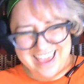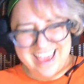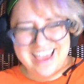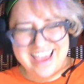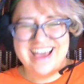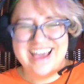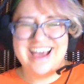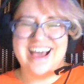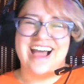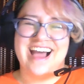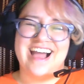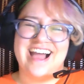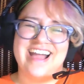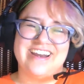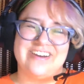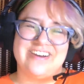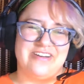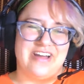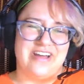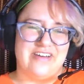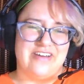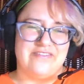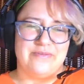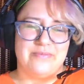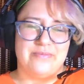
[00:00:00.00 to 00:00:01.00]
I
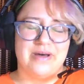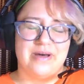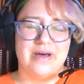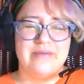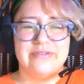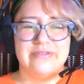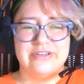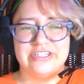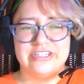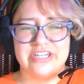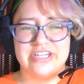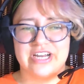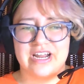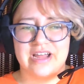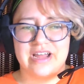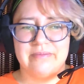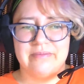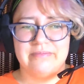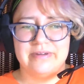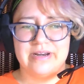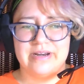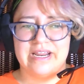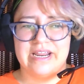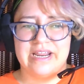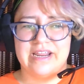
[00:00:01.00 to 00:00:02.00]
don't have a publishing
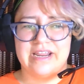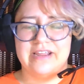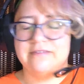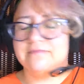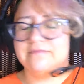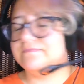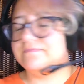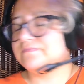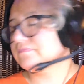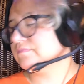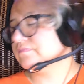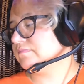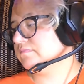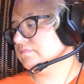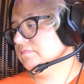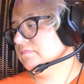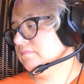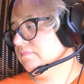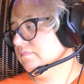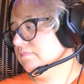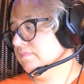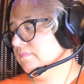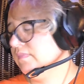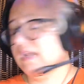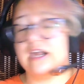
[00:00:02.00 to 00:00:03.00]
company.
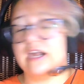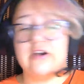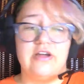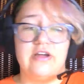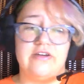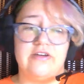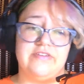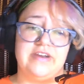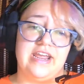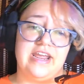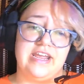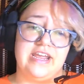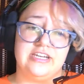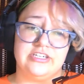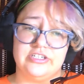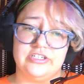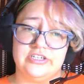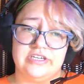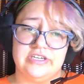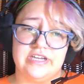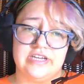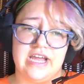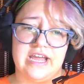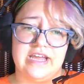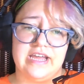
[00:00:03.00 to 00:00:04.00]
I don't have an
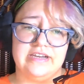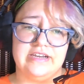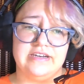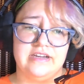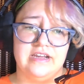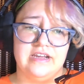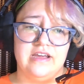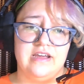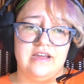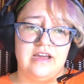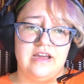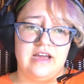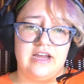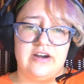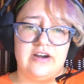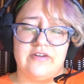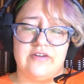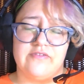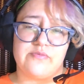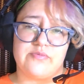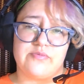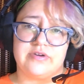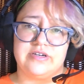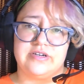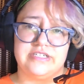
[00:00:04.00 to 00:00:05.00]
agent yet. I don't
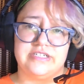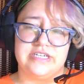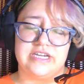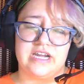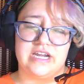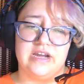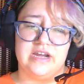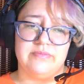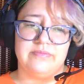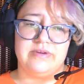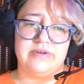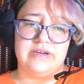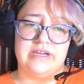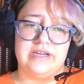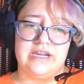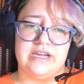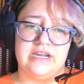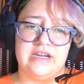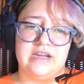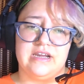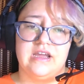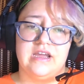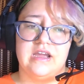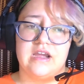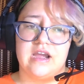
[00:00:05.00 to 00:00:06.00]
have a printing
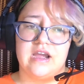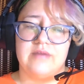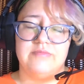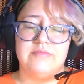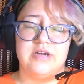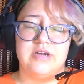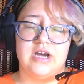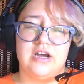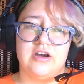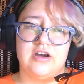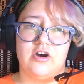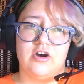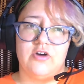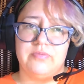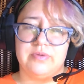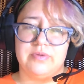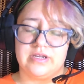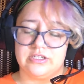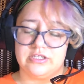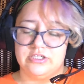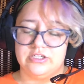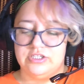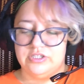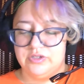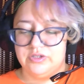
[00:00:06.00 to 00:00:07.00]
company. I'm not
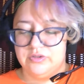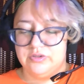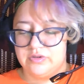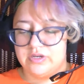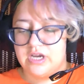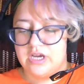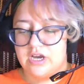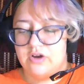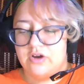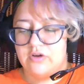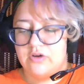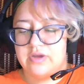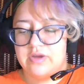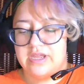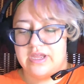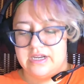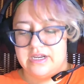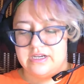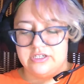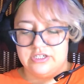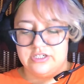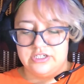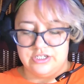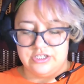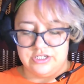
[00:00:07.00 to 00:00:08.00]
hoping to go
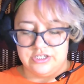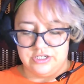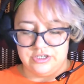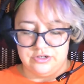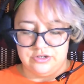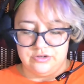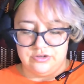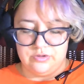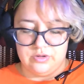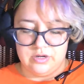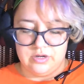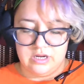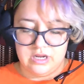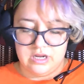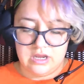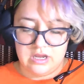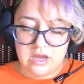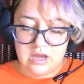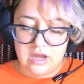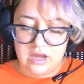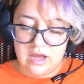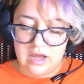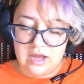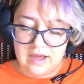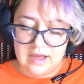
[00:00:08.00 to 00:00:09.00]
into
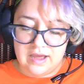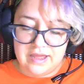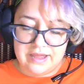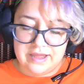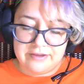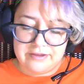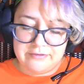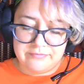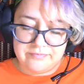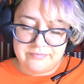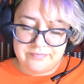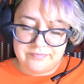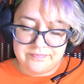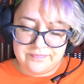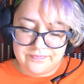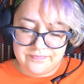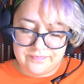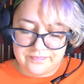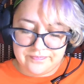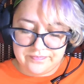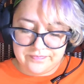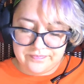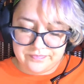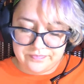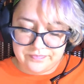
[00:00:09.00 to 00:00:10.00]
uh,
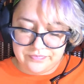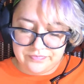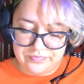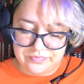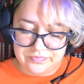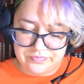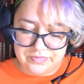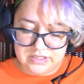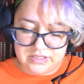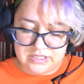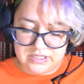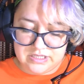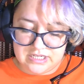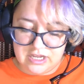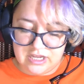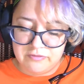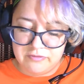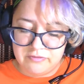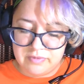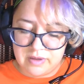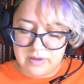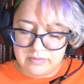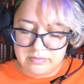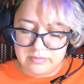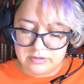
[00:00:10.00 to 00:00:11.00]
self
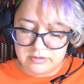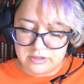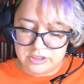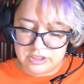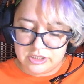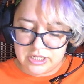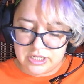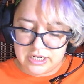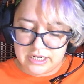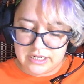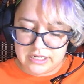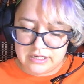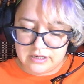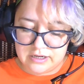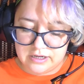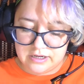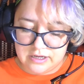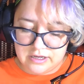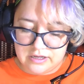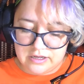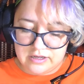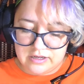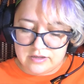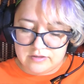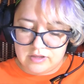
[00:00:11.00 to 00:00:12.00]
publishing.
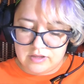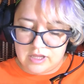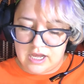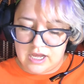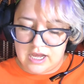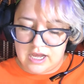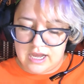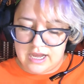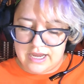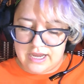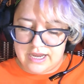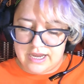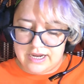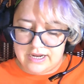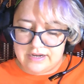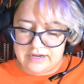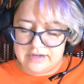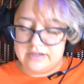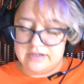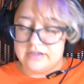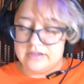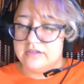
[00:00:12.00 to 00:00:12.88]
I